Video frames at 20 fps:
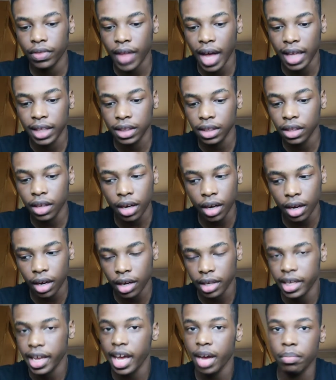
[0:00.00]
And
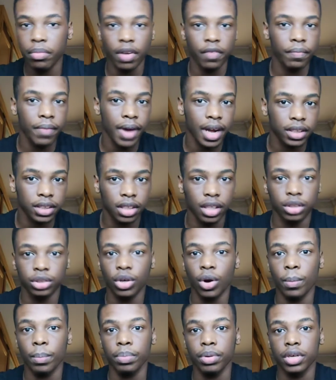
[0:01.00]
yeah, bruv, back to the
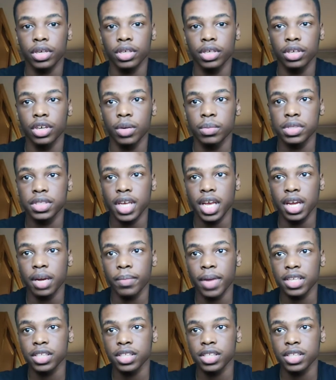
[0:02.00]
top. You know what I'm saying?